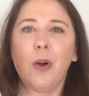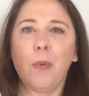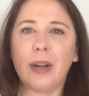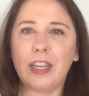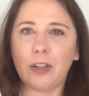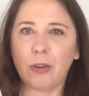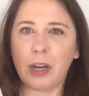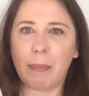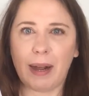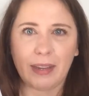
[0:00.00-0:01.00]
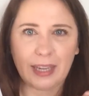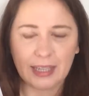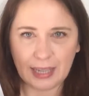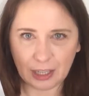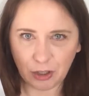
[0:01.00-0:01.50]
when he's talking about the
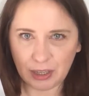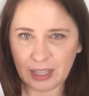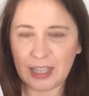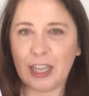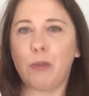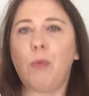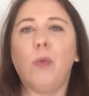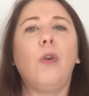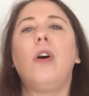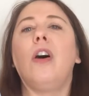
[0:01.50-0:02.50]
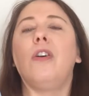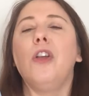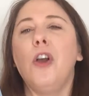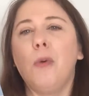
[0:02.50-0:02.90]
eccentricity of Warhol,